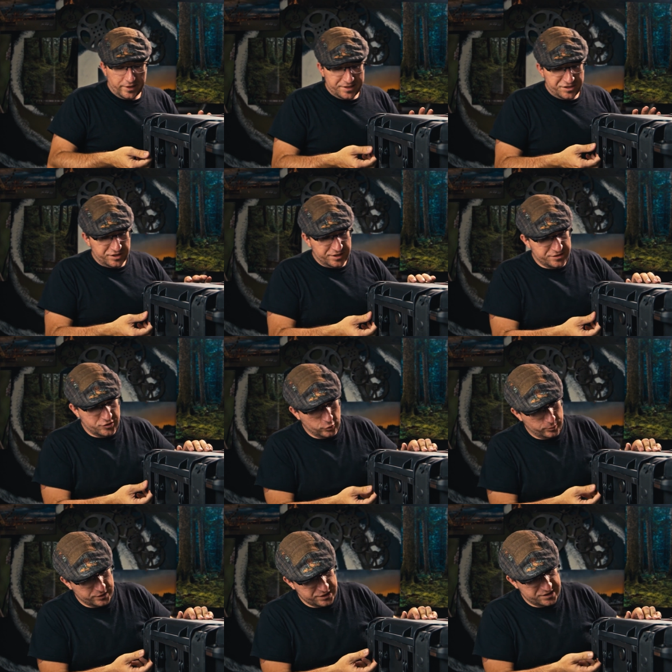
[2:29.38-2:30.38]
nice it is to
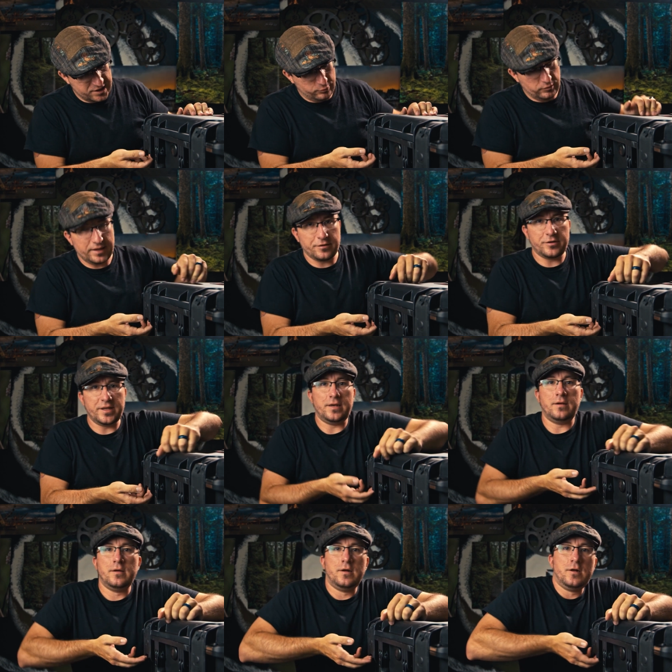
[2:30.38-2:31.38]
open these up rather
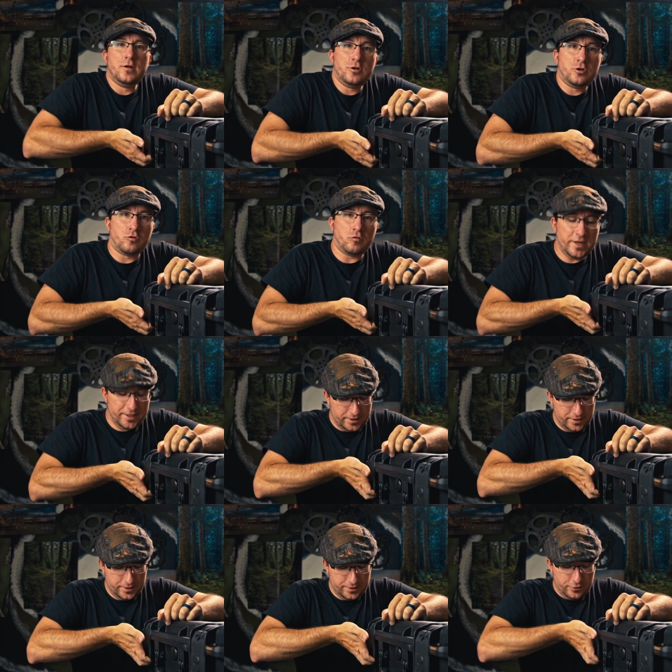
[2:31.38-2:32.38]
than
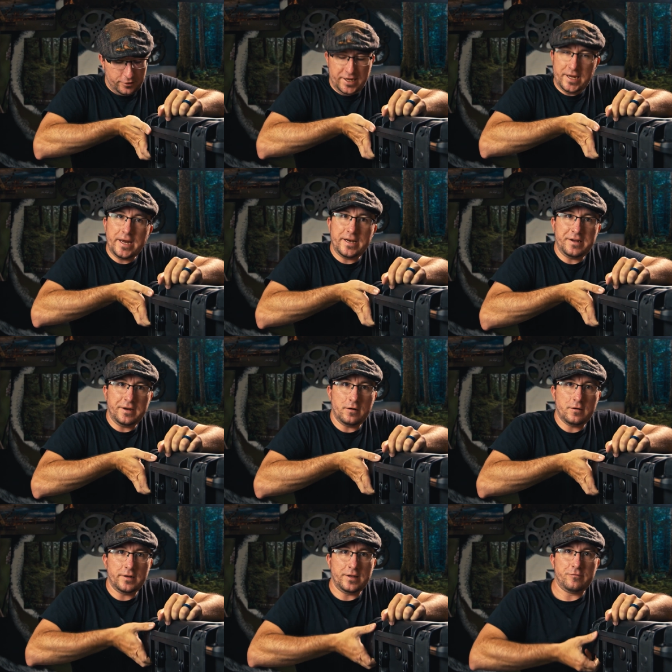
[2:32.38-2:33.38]
cranking in your hand
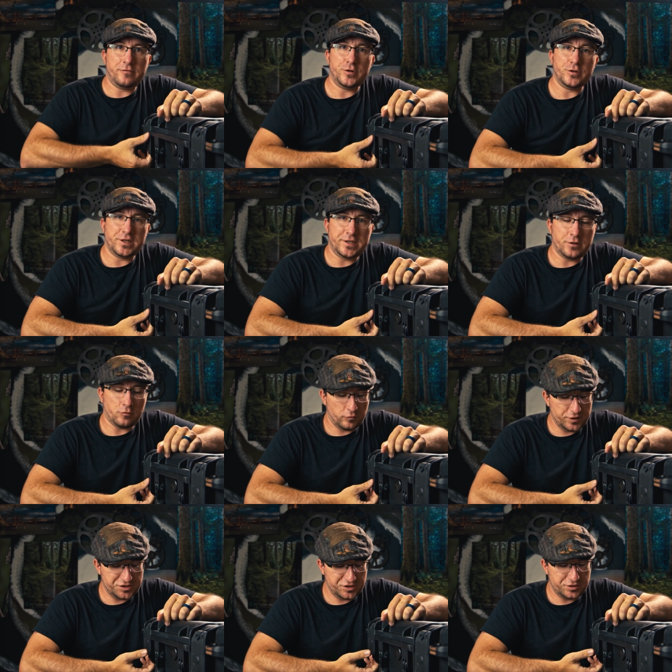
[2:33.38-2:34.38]
here and feeling like your
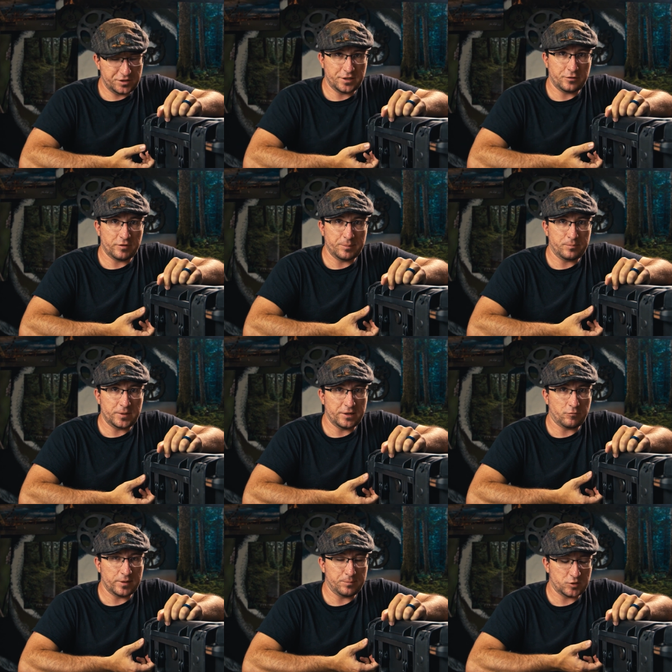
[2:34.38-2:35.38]
wrist is gonna
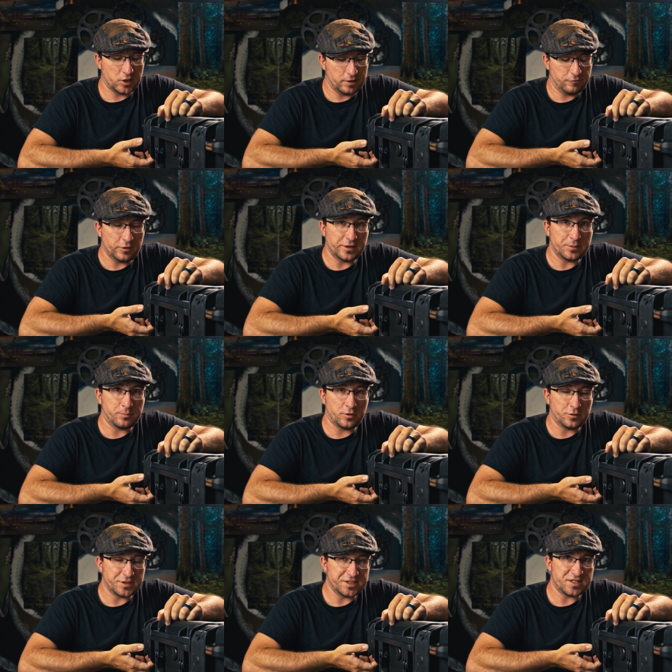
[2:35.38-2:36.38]
get ripped off while you're
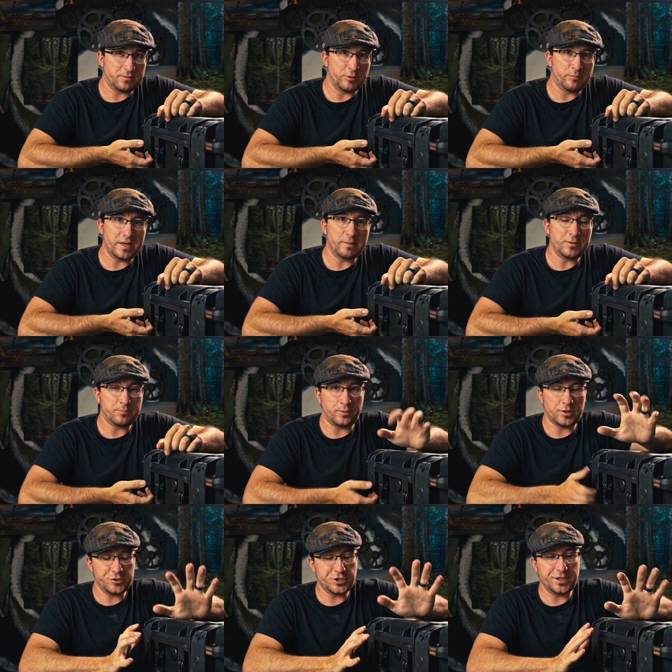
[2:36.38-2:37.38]
pulling these up and maybe
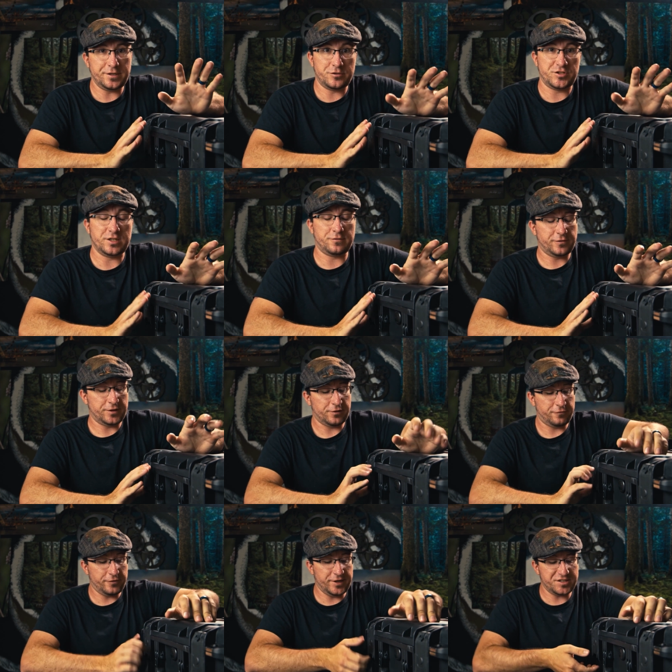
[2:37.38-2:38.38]
punching yourself in
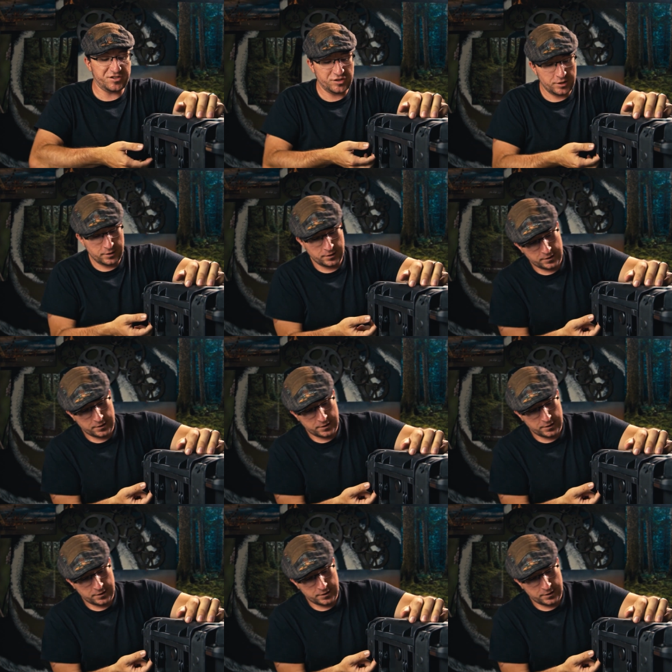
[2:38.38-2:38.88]
the face.